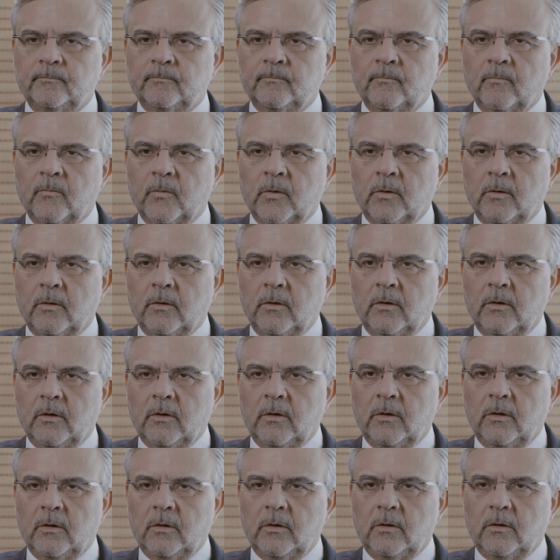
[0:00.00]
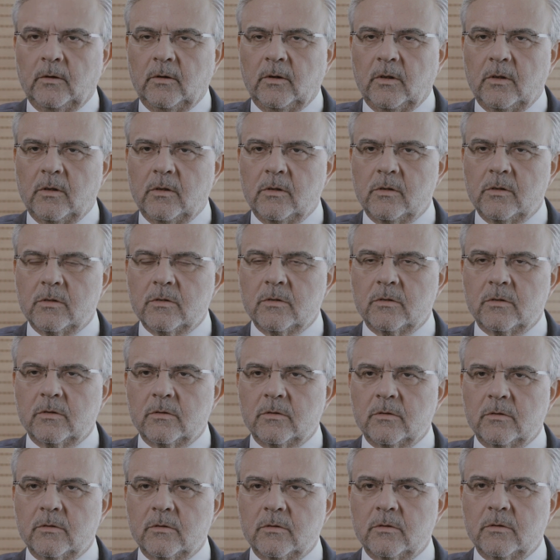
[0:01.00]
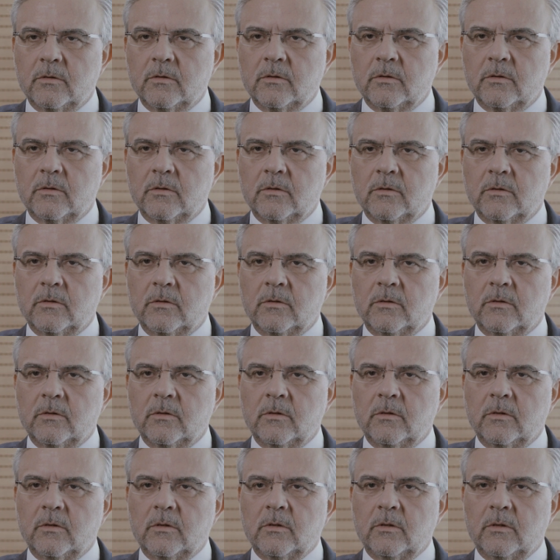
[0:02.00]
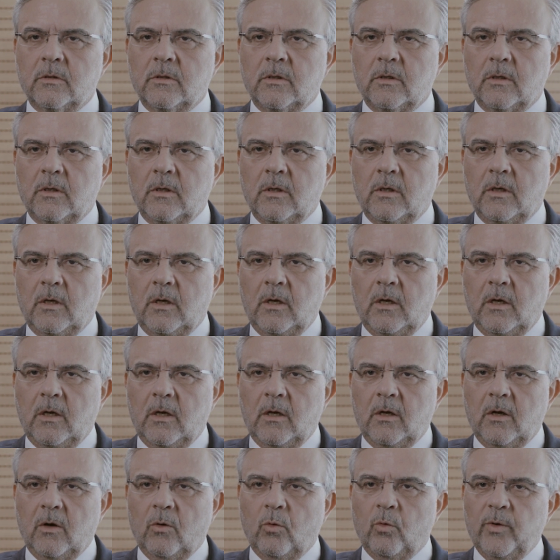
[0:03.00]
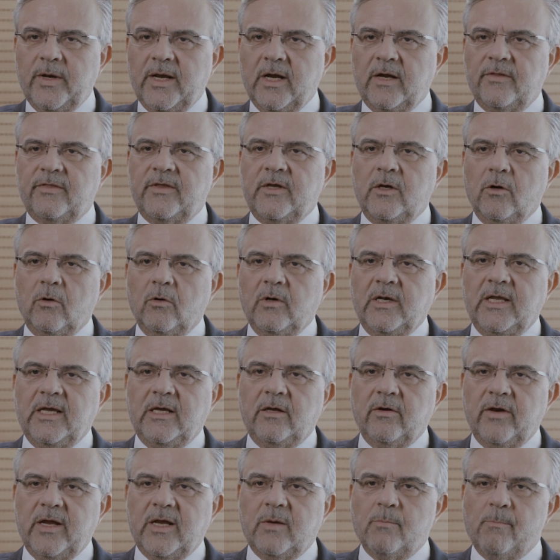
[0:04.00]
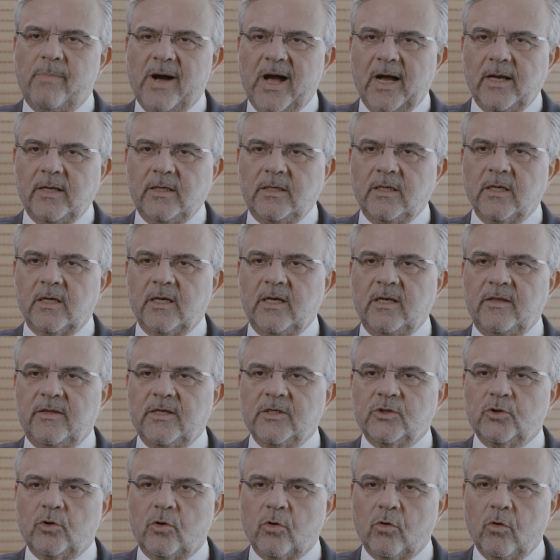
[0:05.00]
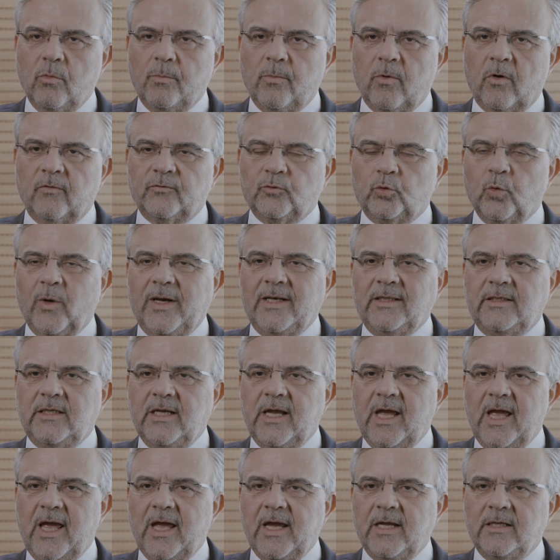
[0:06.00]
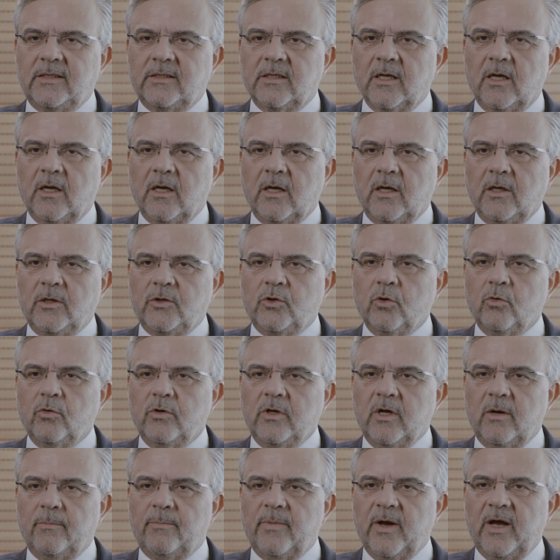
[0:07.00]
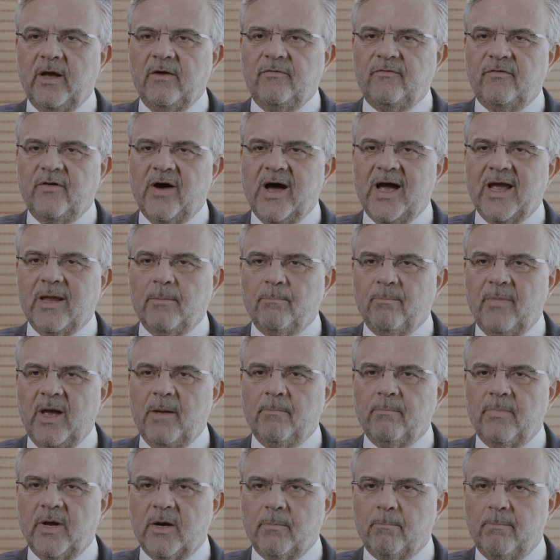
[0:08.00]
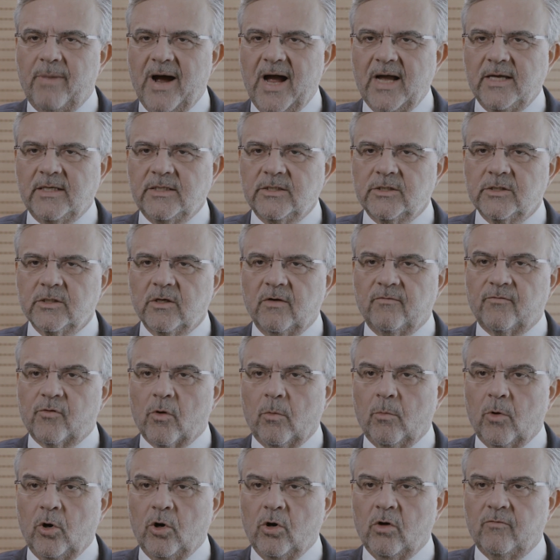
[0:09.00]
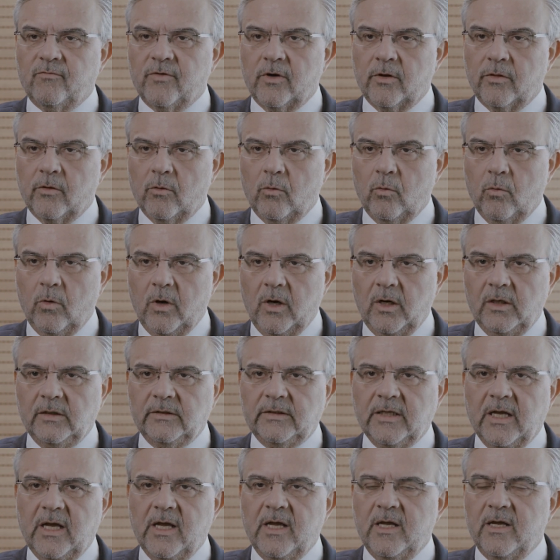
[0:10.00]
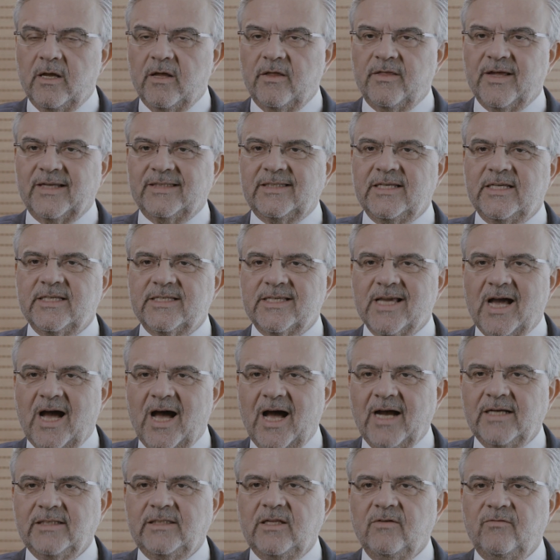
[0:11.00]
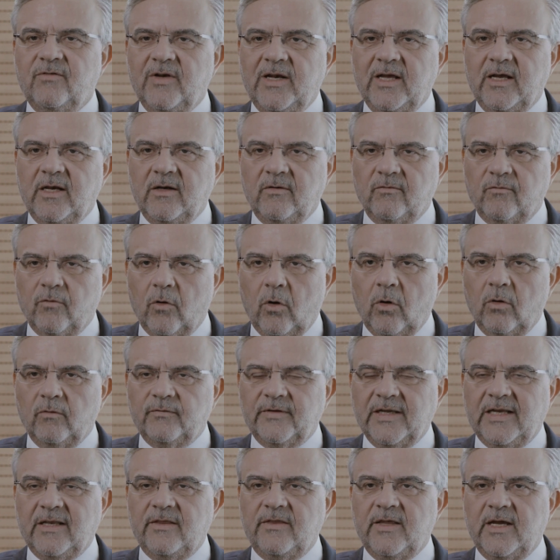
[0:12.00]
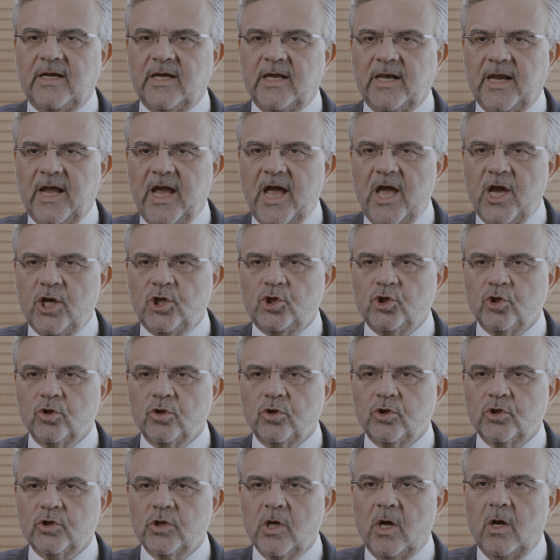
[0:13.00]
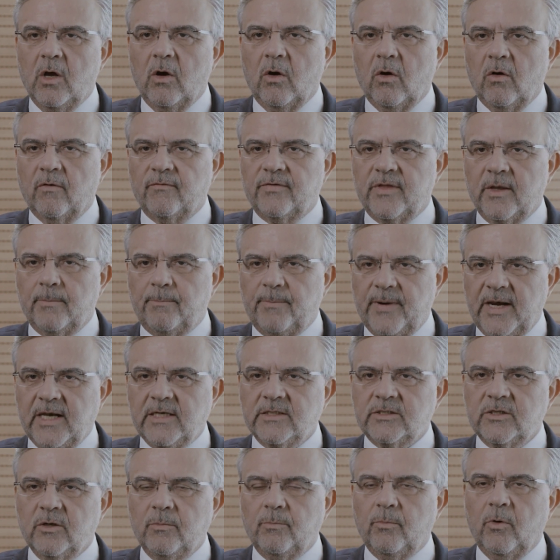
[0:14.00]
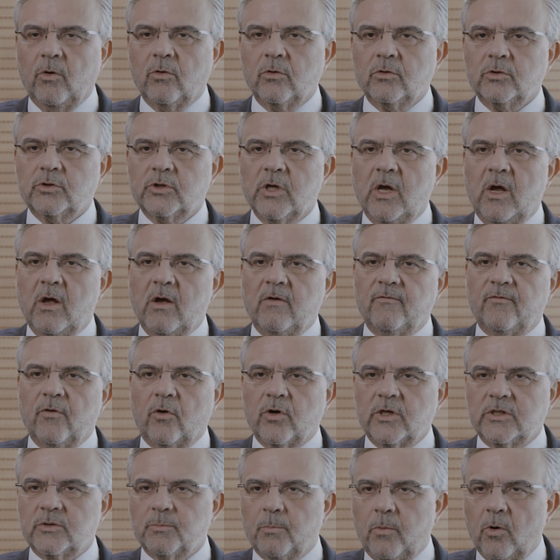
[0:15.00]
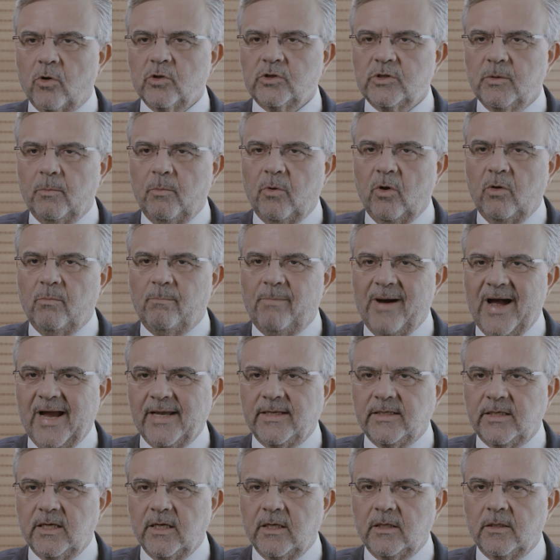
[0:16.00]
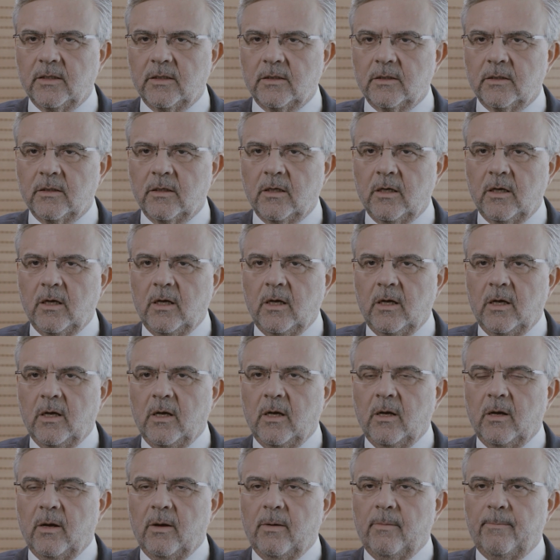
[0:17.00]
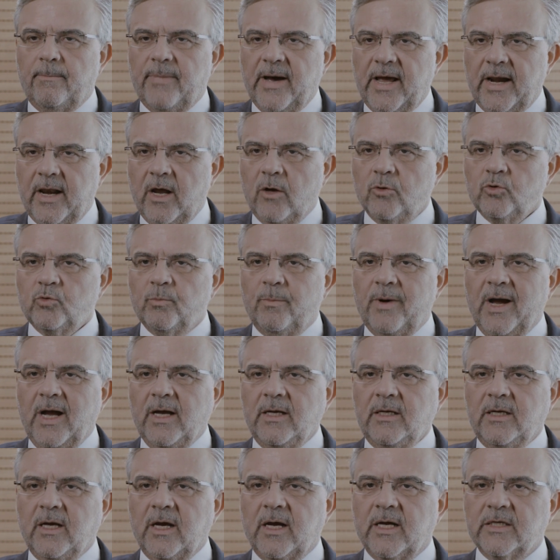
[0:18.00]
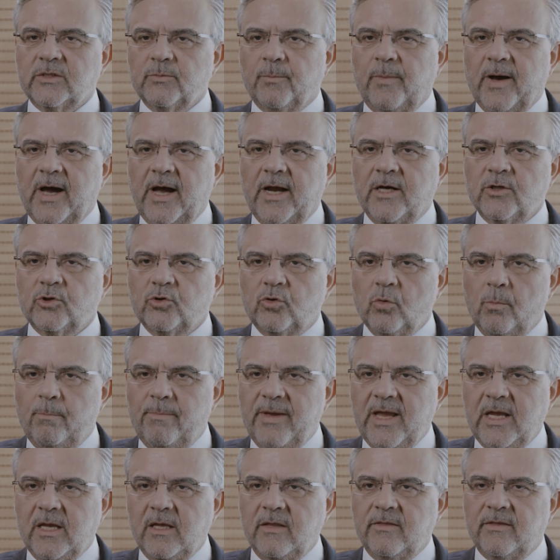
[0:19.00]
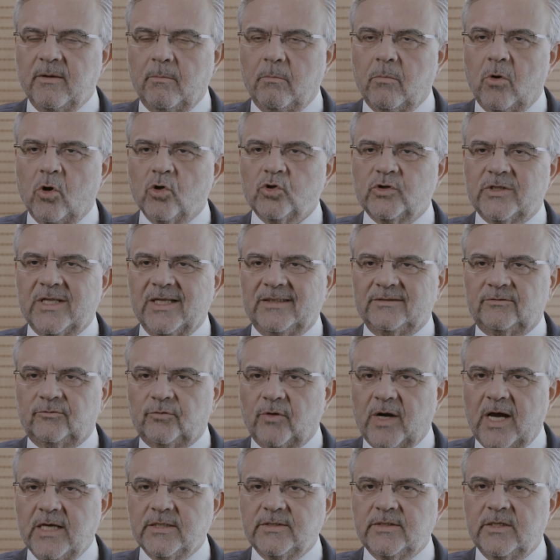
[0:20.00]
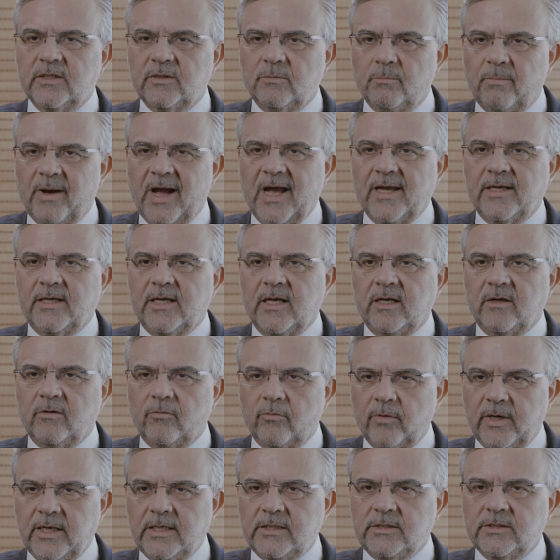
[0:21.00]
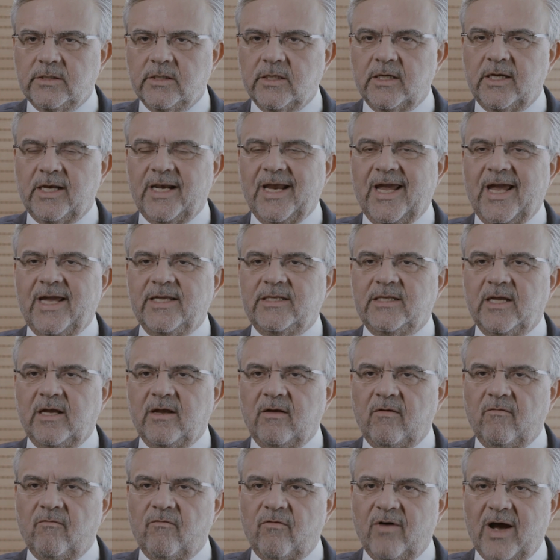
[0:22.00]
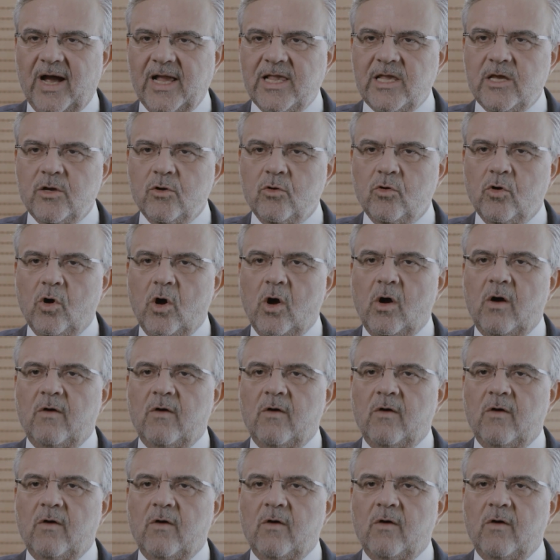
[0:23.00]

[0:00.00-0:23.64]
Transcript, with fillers: How are you embracing the principles at your bank? We are the only Greek bank in this group of 28 UNEP FI member banks from all over the world that is actively involved in the creations of the principles for responsible banking. Piraeus Bank aspires to be the most trusted bank in Greece, creating value